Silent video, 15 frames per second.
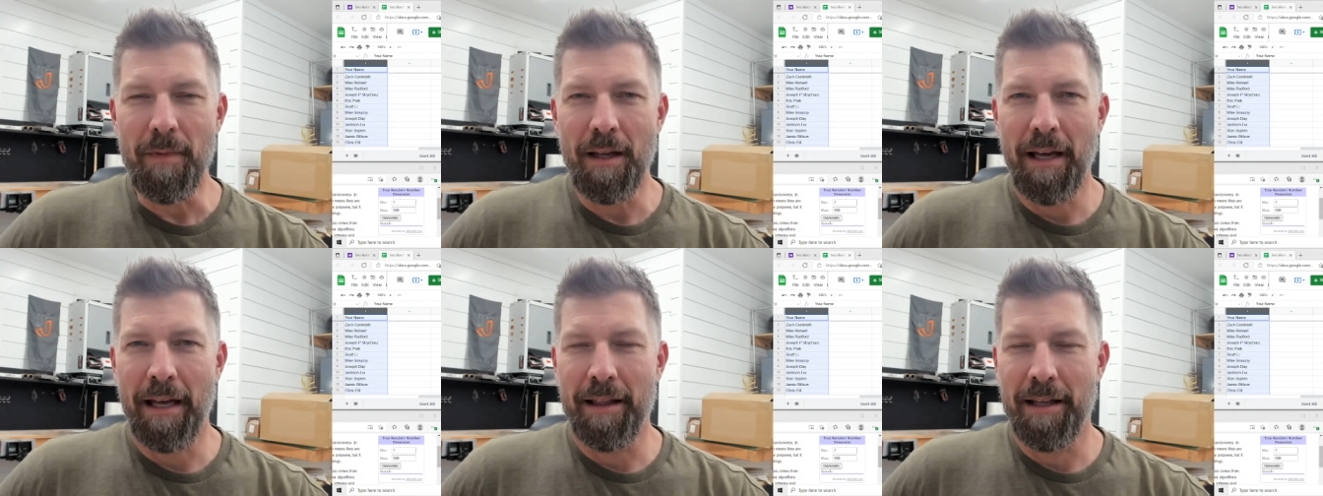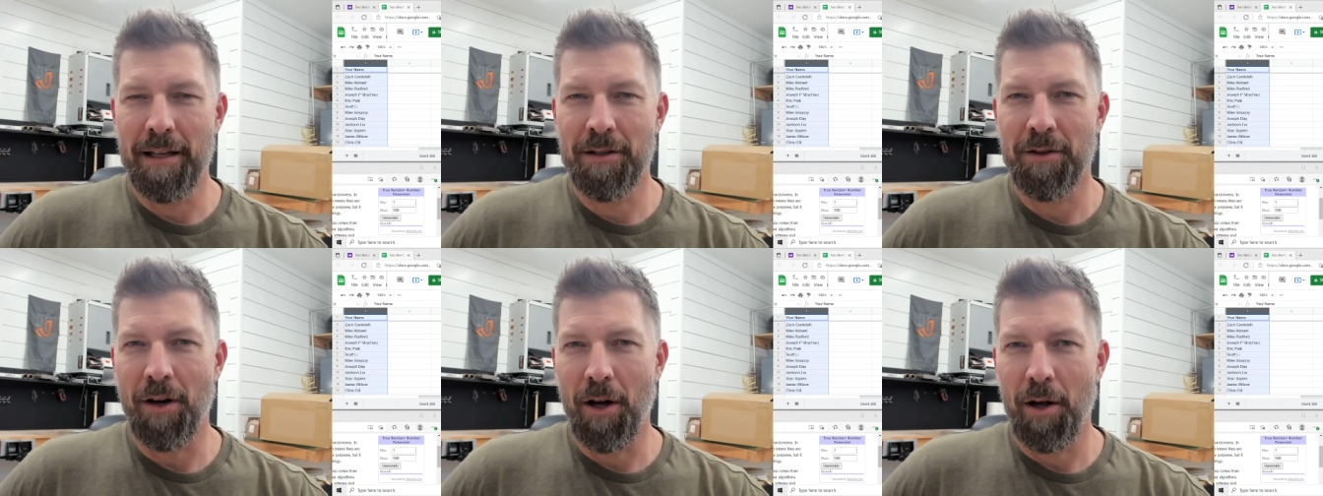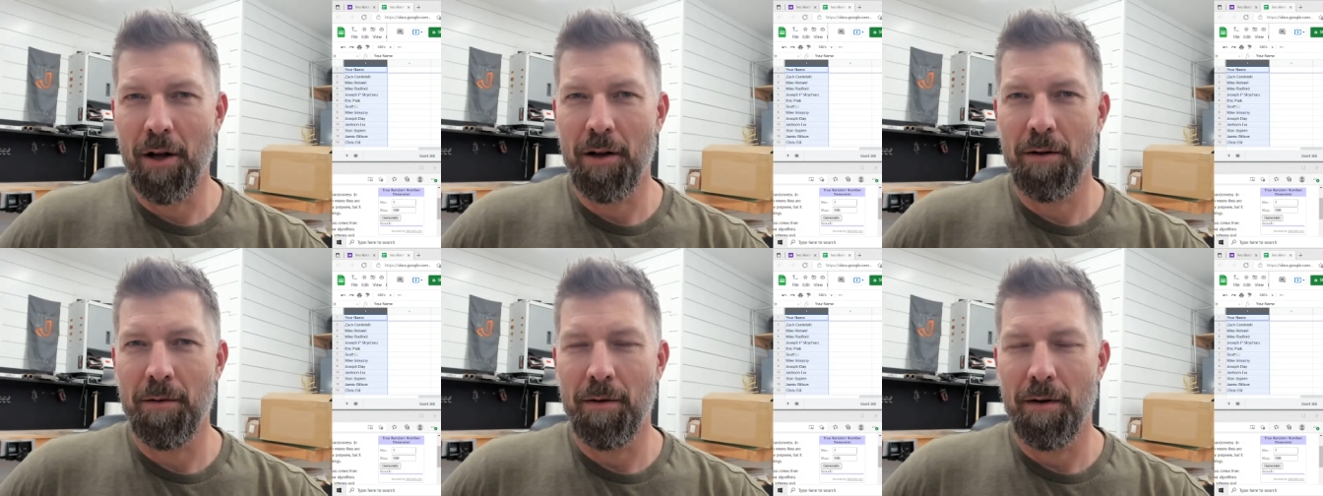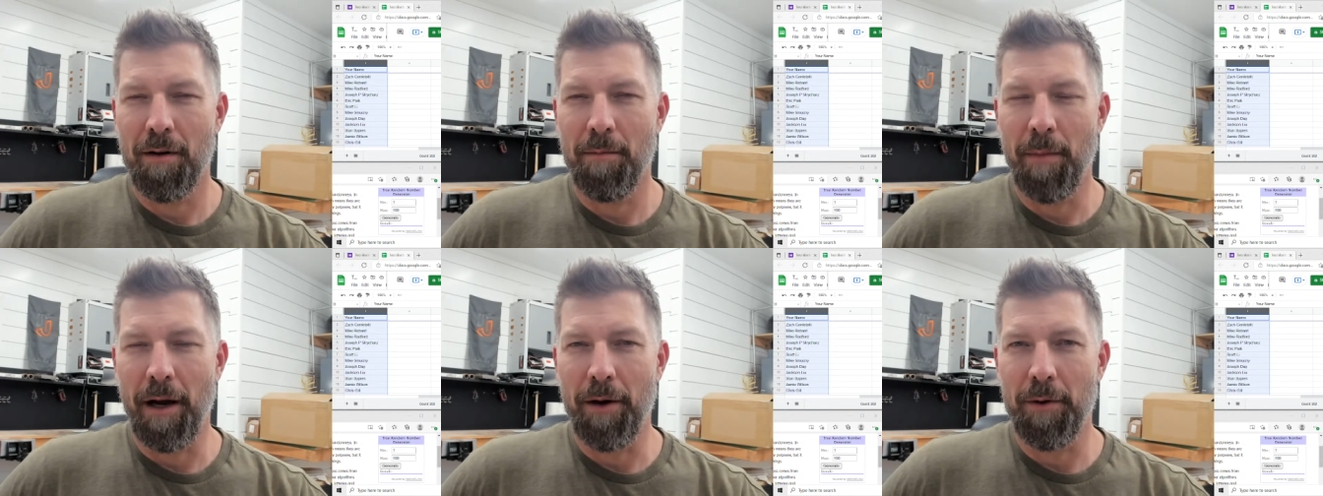and these are all
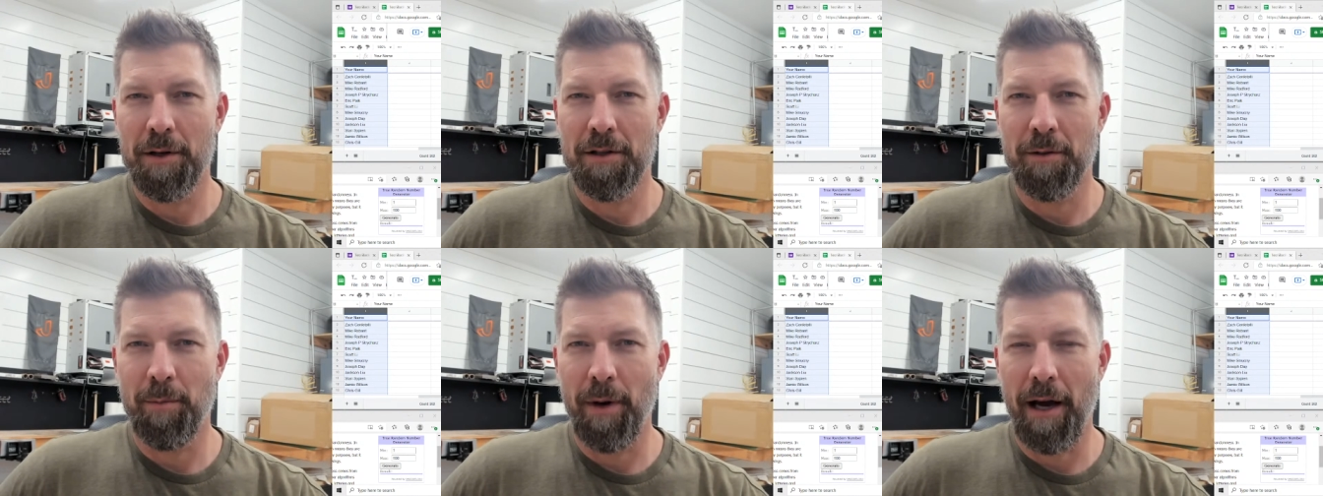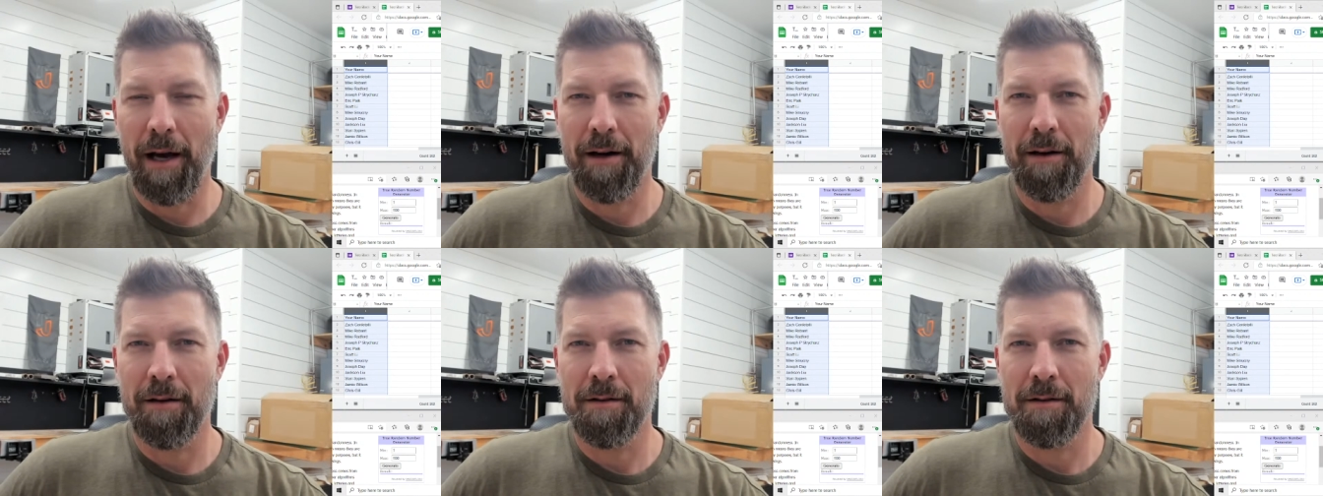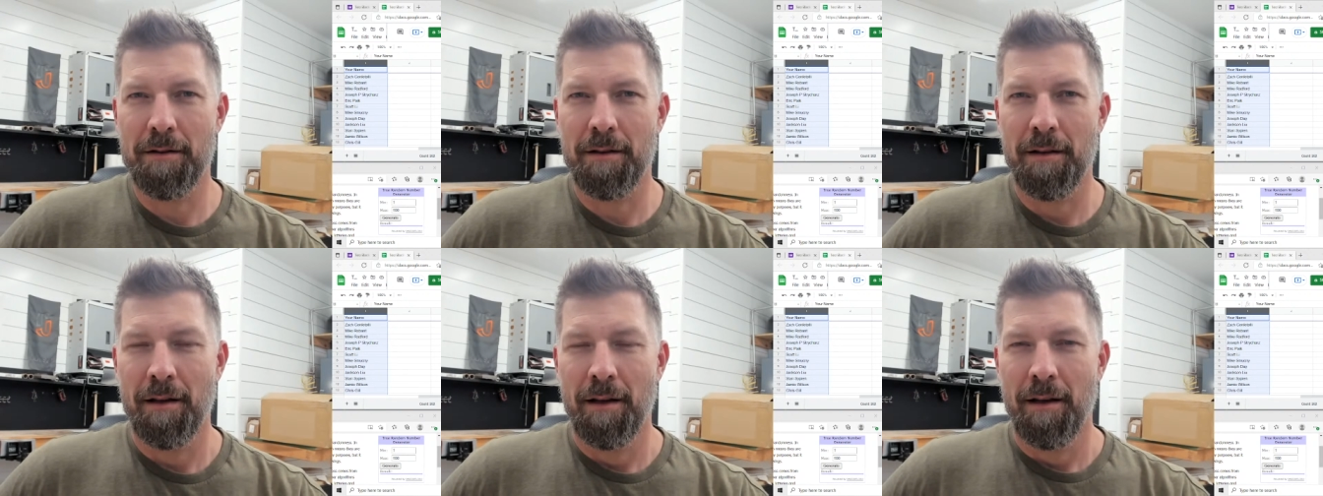my original patterns.